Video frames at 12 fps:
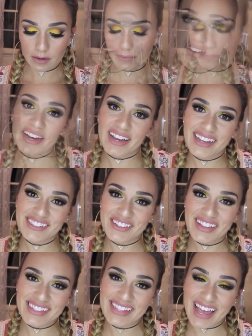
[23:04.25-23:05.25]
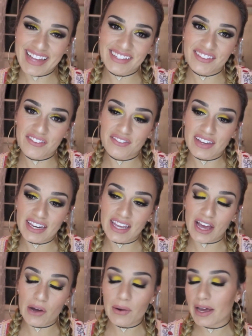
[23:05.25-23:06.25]
Alright guys, so that's the end of the
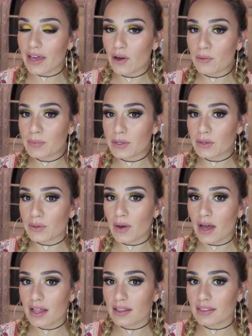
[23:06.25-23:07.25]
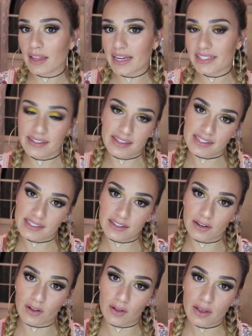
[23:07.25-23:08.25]
video. I hope you liked this
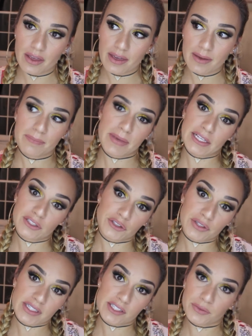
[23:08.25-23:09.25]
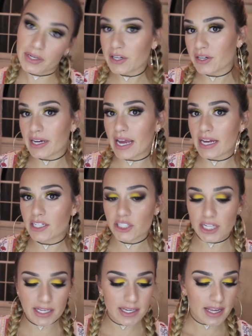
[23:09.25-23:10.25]
little Pinterest
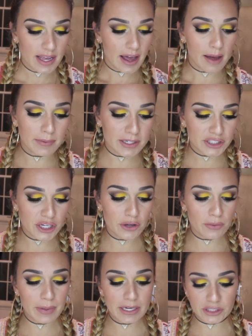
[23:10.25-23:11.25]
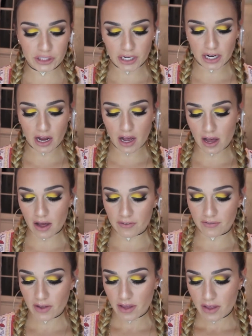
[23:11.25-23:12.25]
recreation. I'm going to show you a picture
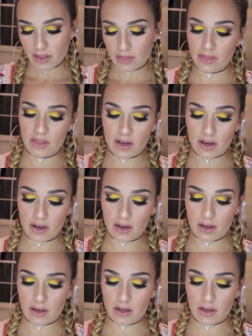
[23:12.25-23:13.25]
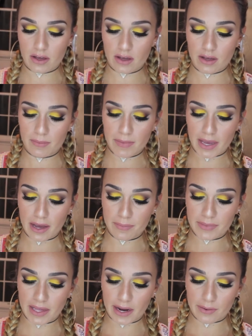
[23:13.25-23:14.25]
of the
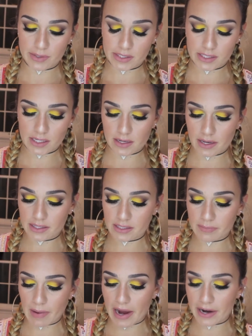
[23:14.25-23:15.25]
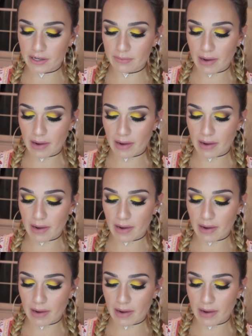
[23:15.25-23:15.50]
makeup that I was inspired